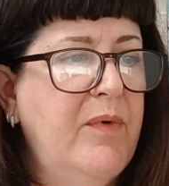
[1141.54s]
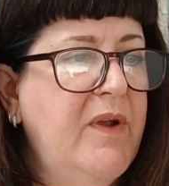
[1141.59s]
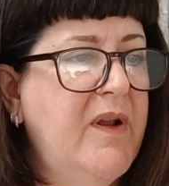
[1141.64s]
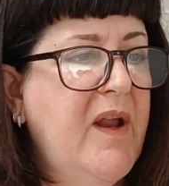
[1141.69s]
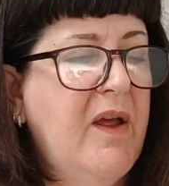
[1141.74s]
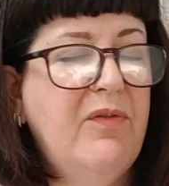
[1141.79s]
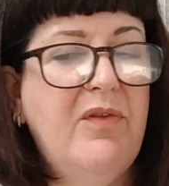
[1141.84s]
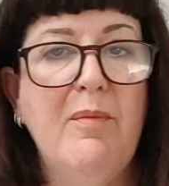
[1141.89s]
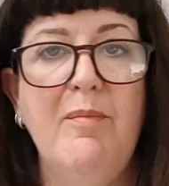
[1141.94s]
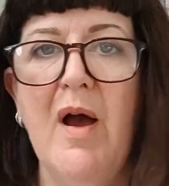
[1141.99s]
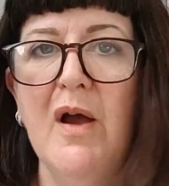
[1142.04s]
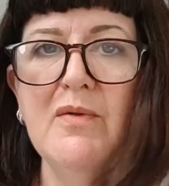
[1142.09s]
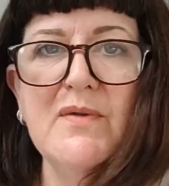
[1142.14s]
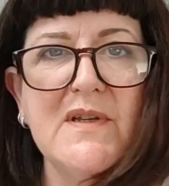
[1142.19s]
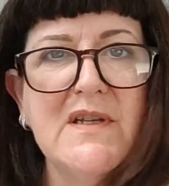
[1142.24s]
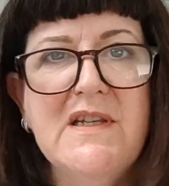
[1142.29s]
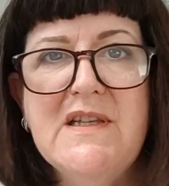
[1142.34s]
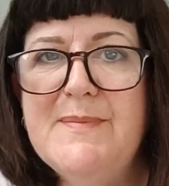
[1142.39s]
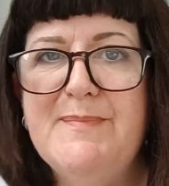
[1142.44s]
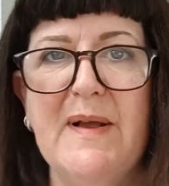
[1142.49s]
you know, the
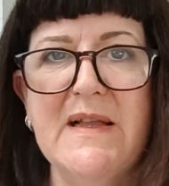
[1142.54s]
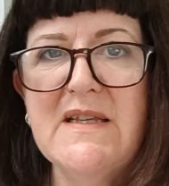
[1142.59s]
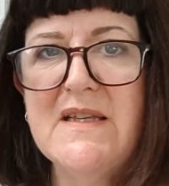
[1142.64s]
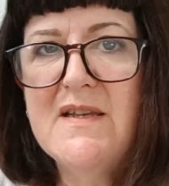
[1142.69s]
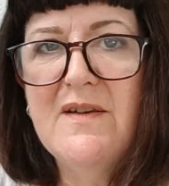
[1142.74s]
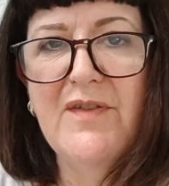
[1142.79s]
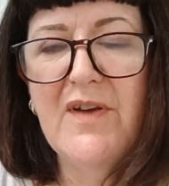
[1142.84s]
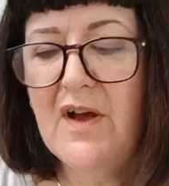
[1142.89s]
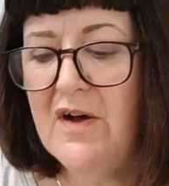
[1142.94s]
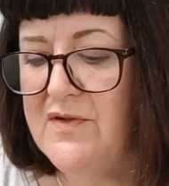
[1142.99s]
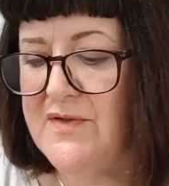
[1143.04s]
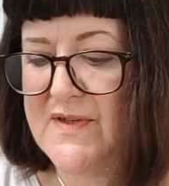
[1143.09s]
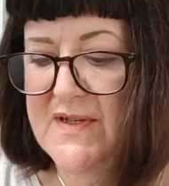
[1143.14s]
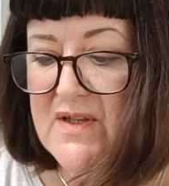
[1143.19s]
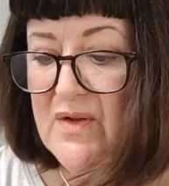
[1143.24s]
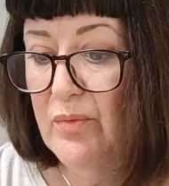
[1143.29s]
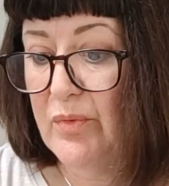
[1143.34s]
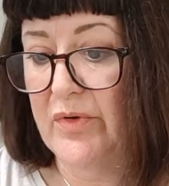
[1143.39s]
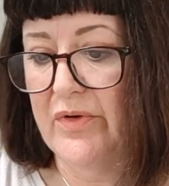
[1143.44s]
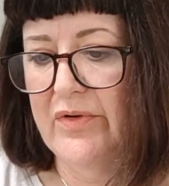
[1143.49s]
most expensive yarns
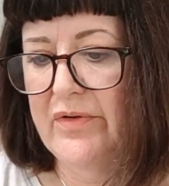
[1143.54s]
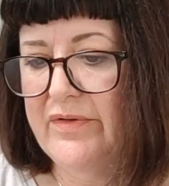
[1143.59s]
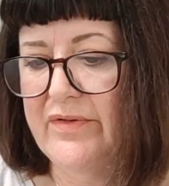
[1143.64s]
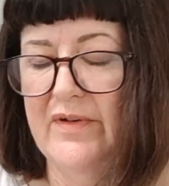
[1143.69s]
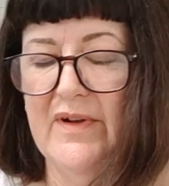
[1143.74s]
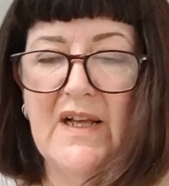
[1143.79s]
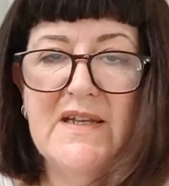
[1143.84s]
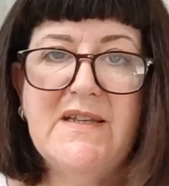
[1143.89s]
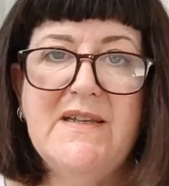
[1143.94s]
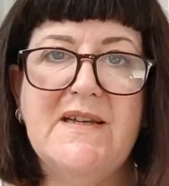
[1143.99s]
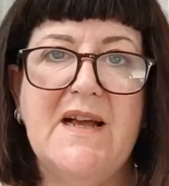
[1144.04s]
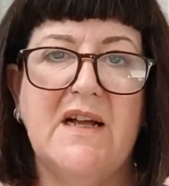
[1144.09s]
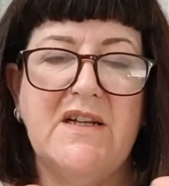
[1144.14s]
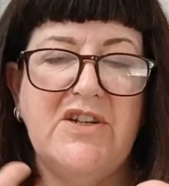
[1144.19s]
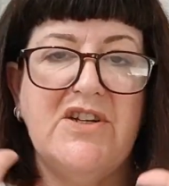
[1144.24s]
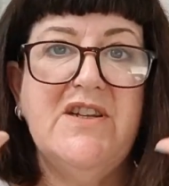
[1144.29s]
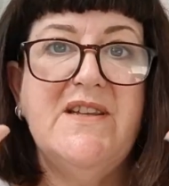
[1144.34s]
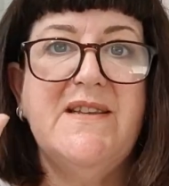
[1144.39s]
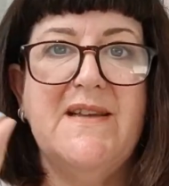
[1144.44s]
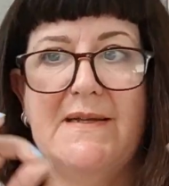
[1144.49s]
in the world, unless it
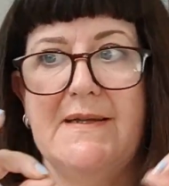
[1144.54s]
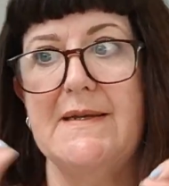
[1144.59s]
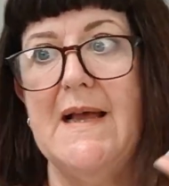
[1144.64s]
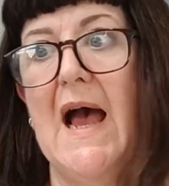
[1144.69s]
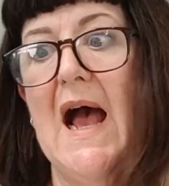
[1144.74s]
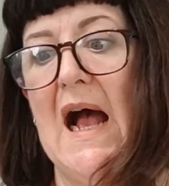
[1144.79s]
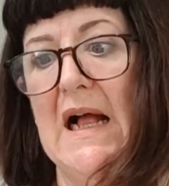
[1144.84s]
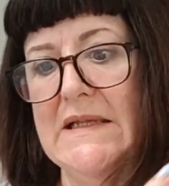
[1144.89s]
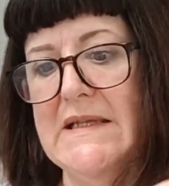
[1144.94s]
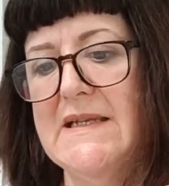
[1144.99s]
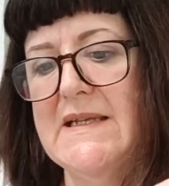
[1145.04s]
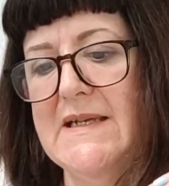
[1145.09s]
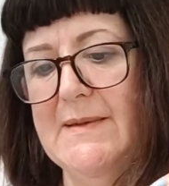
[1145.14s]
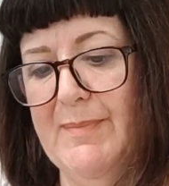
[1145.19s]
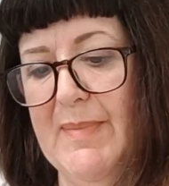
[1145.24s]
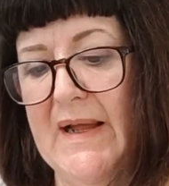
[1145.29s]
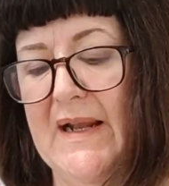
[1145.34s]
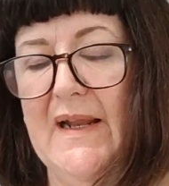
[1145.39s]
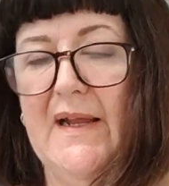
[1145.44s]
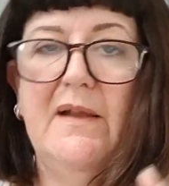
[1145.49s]
actually says
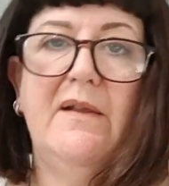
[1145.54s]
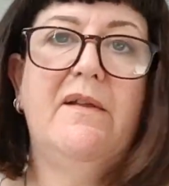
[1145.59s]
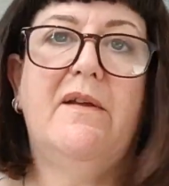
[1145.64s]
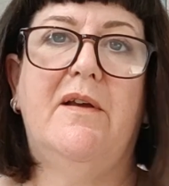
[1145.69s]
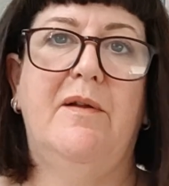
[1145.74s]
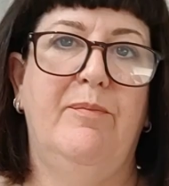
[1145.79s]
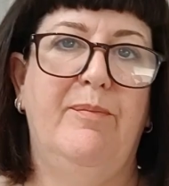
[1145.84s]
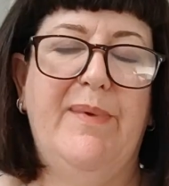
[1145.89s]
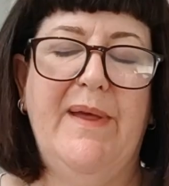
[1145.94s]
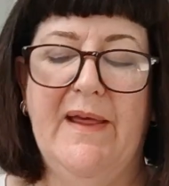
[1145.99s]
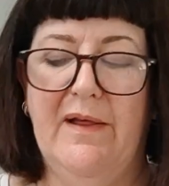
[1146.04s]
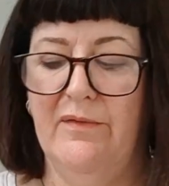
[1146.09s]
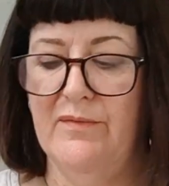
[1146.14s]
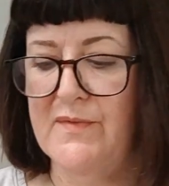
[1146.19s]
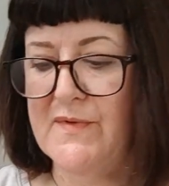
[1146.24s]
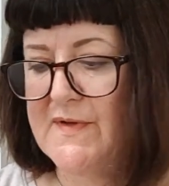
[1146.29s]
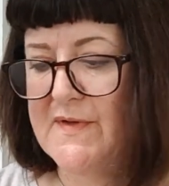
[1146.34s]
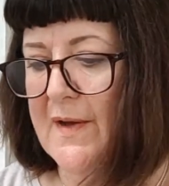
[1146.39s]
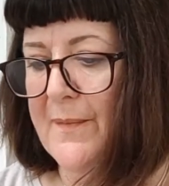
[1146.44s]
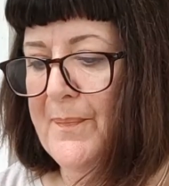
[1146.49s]
anti-pilling, can
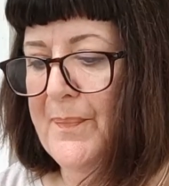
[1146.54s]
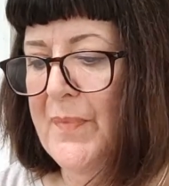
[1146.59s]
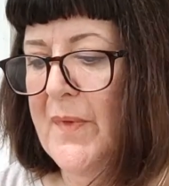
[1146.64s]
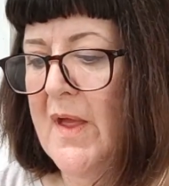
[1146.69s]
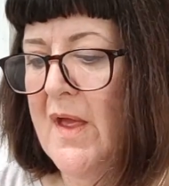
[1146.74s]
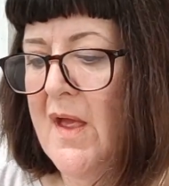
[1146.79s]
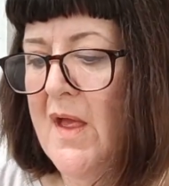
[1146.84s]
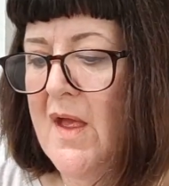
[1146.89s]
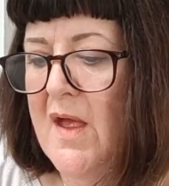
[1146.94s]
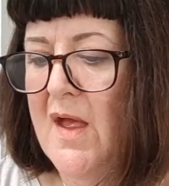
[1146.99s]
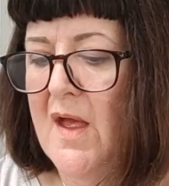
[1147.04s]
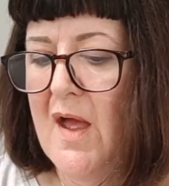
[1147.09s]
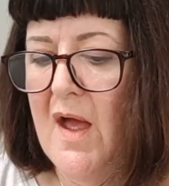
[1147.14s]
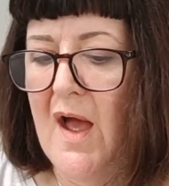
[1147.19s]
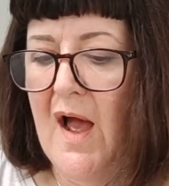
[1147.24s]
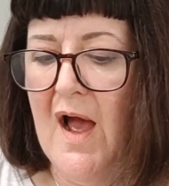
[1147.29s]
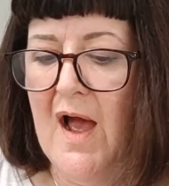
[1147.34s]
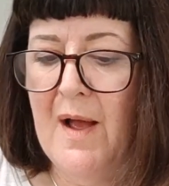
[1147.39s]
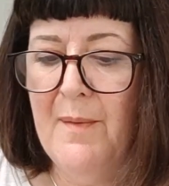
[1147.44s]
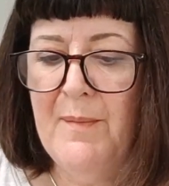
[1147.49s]
pill. So
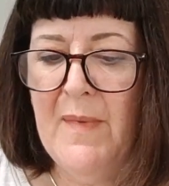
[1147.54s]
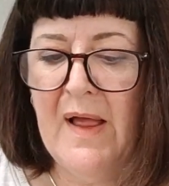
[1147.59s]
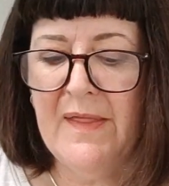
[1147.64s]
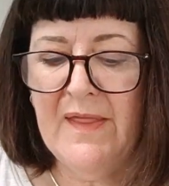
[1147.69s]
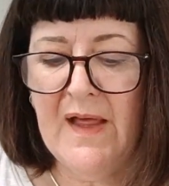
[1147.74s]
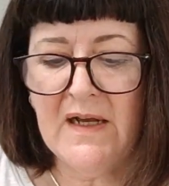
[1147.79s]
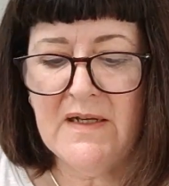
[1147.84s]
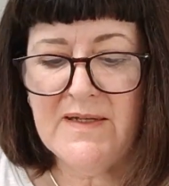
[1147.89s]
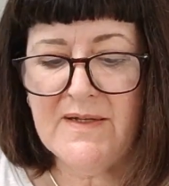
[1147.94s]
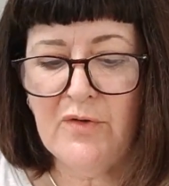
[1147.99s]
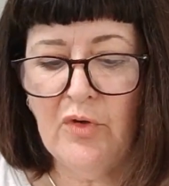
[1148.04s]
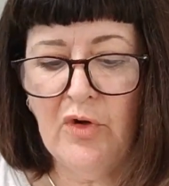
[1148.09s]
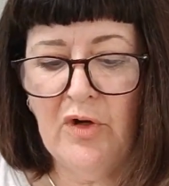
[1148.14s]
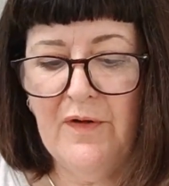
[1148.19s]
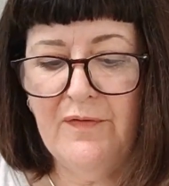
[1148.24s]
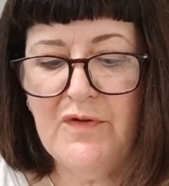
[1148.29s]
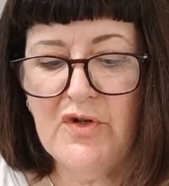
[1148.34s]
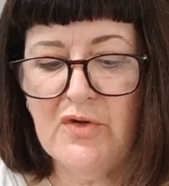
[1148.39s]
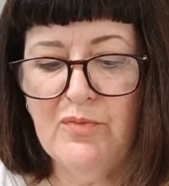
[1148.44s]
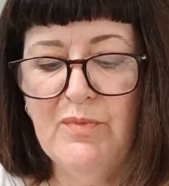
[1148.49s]
and that's
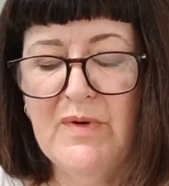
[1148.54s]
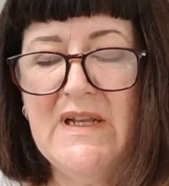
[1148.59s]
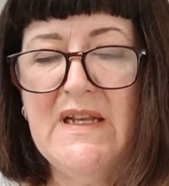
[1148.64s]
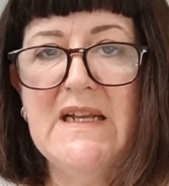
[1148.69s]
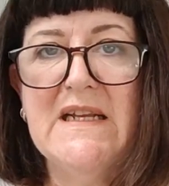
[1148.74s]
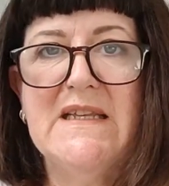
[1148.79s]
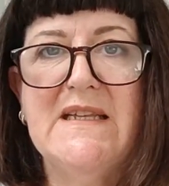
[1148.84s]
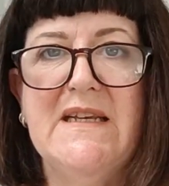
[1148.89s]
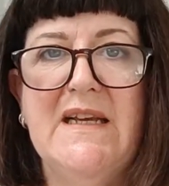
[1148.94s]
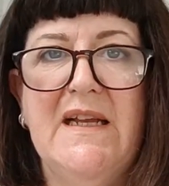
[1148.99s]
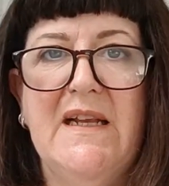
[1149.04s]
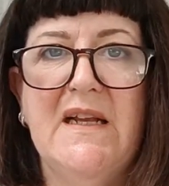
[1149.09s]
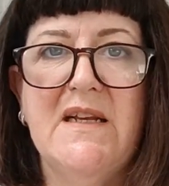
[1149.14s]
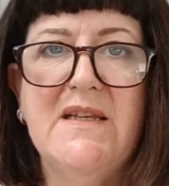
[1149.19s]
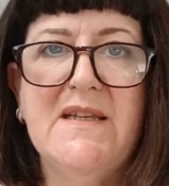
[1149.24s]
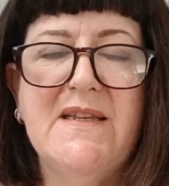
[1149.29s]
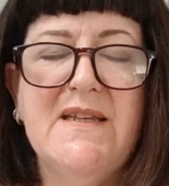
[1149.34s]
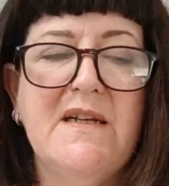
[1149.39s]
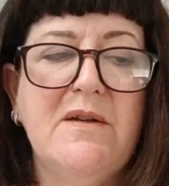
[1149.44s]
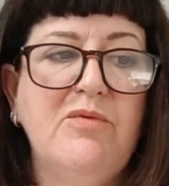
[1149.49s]
all I've done with knitting.
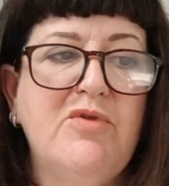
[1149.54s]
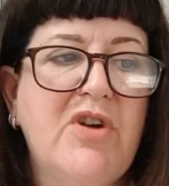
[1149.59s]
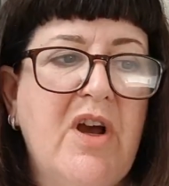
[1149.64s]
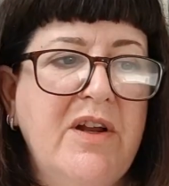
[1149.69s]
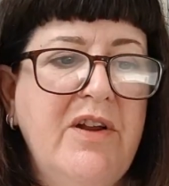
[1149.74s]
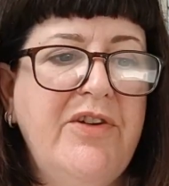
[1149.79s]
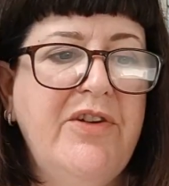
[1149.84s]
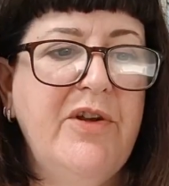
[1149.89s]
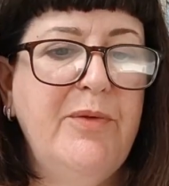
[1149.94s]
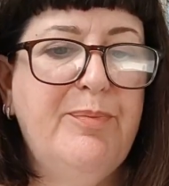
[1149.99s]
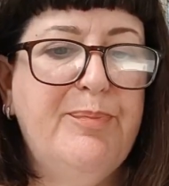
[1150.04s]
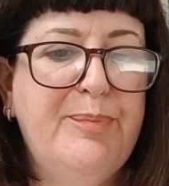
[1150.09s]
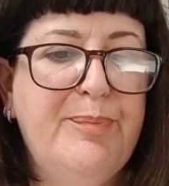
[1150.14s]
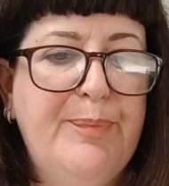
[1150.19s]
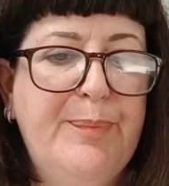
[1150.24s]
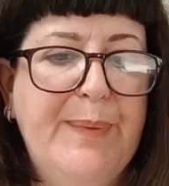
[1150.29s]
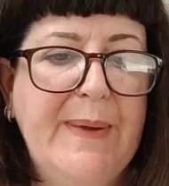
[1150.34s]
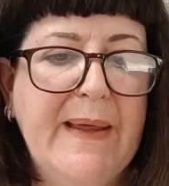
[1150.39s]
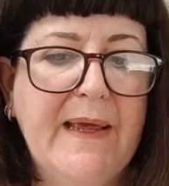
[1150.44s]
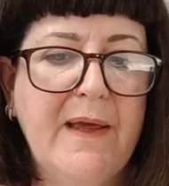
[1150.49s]
As I said, I'm trying to do
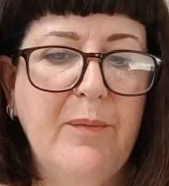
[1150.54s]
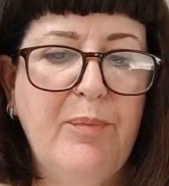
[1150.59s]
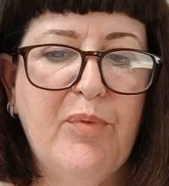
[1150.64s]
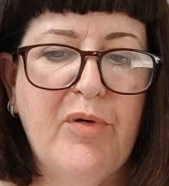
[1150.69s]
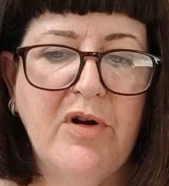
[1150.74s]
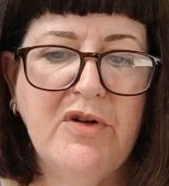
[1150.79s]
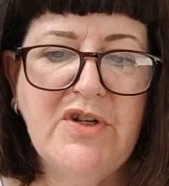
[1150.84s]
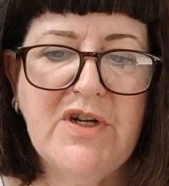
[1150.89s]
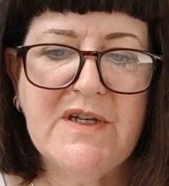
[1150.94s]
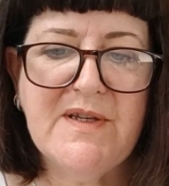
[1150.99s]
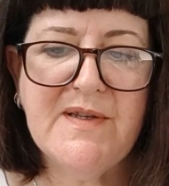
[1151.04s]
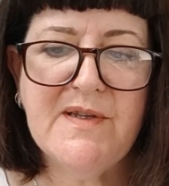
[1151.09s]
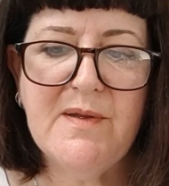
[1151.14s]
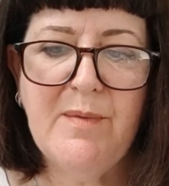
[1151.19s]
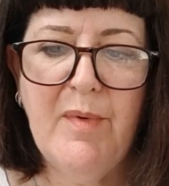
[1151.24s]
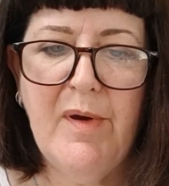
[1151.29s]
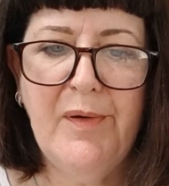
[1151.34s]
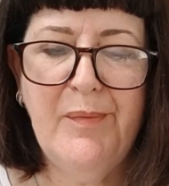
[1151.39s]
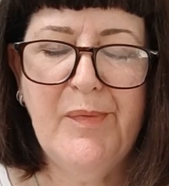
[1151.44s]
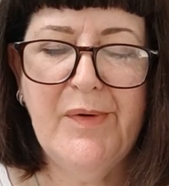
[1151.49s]
bigger projects at
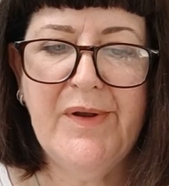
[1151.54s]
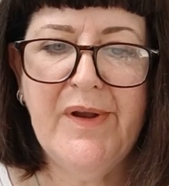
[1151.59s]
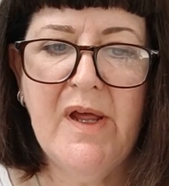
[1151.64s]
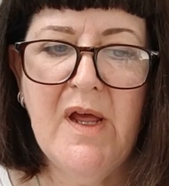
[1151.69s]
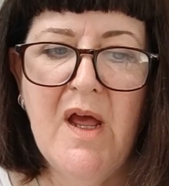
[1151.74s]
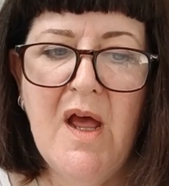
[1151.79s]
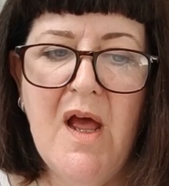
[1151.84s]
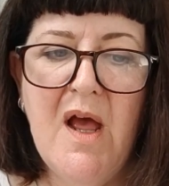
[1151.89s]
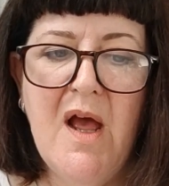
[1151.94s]
the moment.